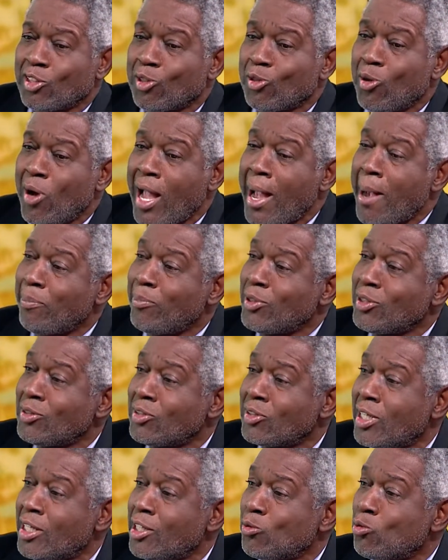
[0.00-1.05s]
so
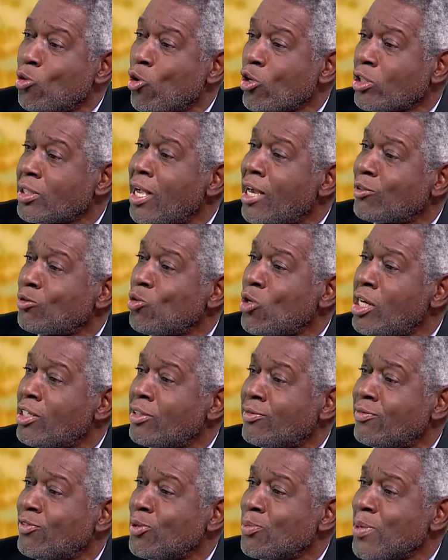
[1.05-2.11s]
happens that it worked out
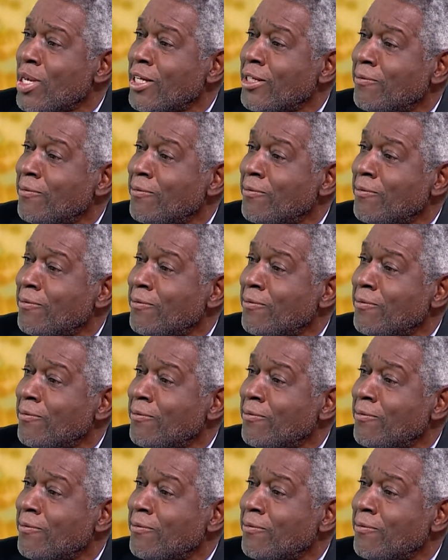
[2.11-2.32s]
well for me.